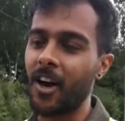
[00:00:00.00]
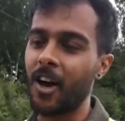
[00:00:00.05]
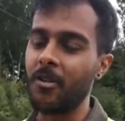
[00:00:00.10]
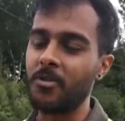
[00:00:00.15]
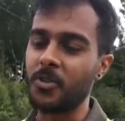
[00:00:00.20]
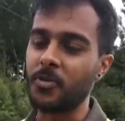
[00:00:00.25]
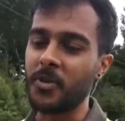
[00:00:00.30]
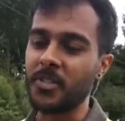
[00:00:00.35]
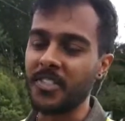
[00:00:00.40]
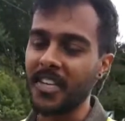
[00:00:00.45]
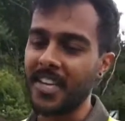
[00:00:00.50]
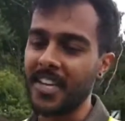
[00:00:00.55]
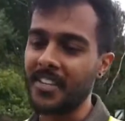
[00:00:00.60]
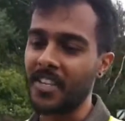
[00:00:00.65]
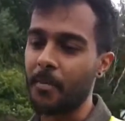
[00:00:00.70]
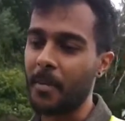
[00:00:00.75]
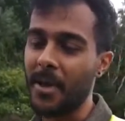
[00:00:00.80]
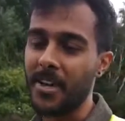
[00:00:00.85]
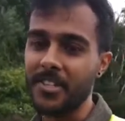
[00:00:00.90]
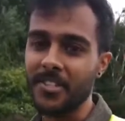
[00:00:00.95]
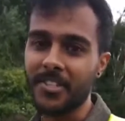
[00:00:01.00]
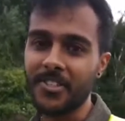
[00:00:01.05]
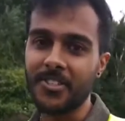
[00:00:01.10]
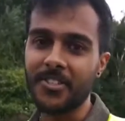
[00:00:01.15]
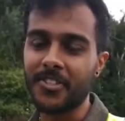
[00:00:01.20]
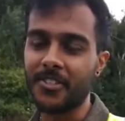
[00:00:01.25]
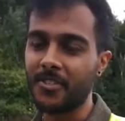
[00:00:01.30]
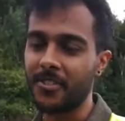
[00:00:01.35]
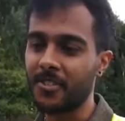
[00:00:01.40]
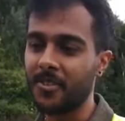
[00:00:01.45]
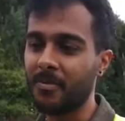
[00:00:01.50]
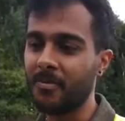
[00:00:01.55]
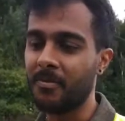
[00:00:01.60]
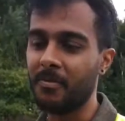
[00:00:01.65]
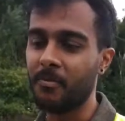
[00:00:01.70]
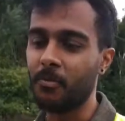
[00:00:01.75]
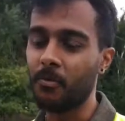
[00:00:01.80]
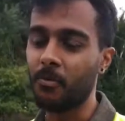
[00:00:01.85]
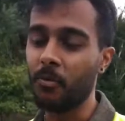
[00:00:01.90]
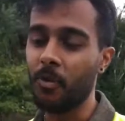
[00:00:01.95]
So we tailor their medicines to them,